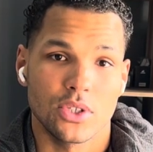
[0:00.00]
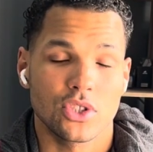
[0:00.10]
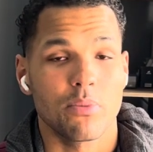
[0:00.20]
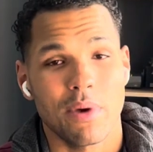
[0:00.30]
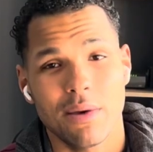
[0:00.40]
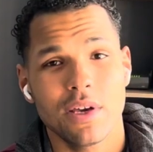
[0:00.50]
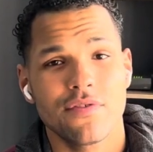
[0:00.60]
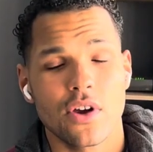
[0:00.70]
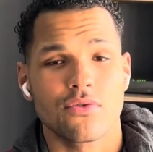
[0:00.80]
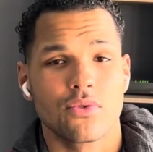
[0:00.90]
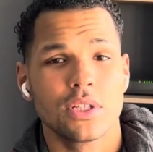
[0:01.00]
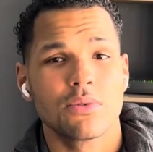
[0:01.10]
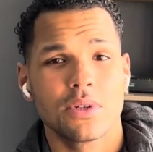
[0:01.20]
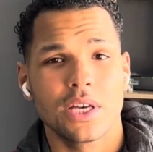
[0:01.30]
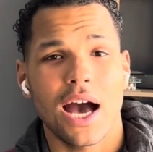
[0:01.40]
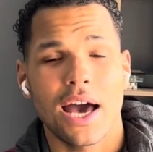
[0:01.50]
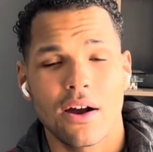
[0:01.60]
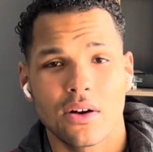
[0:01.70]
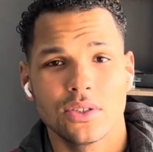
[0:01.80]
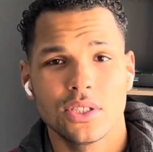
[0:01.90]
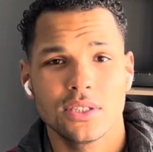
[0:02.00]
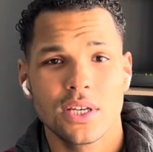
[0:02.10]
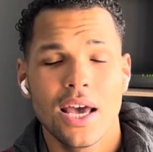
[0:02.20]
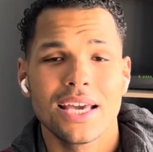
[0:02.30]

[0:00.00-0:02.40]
So maybe if you have really, really high arches,